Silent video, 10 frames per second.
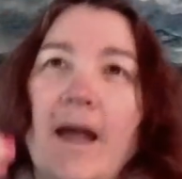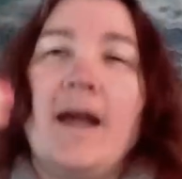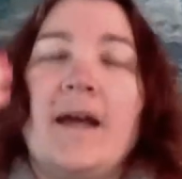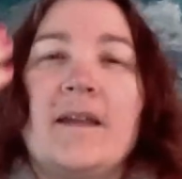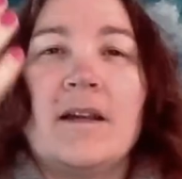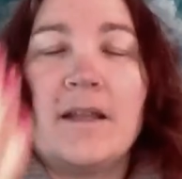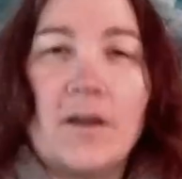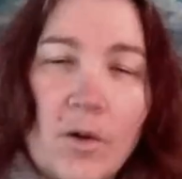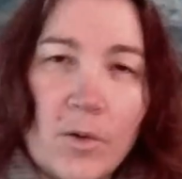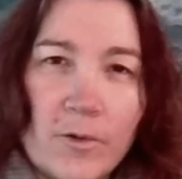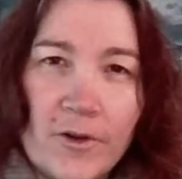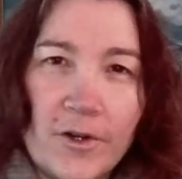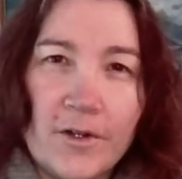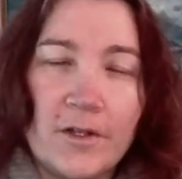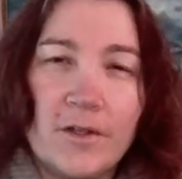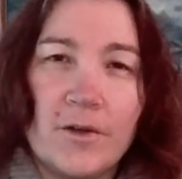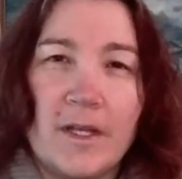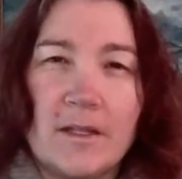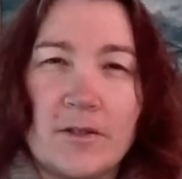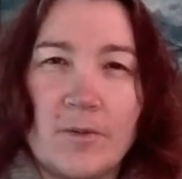handling over your
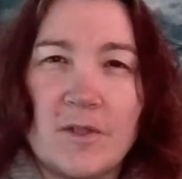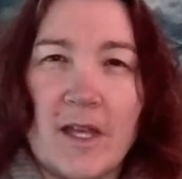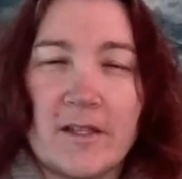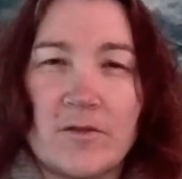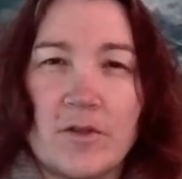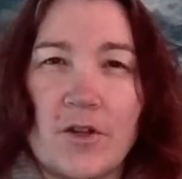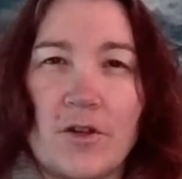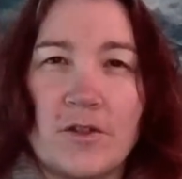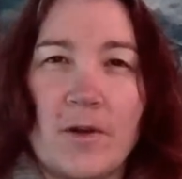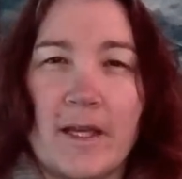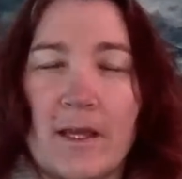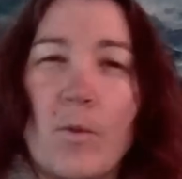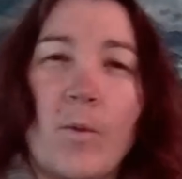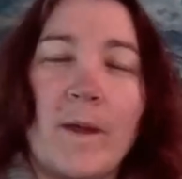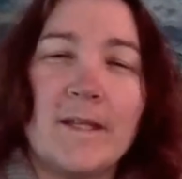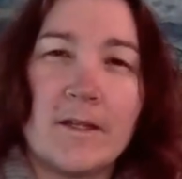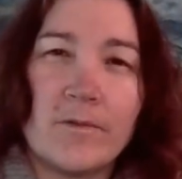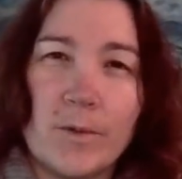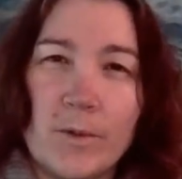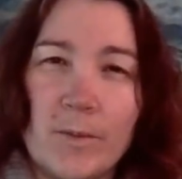income tax return to like a
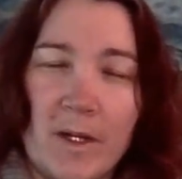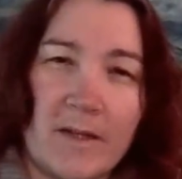waiting room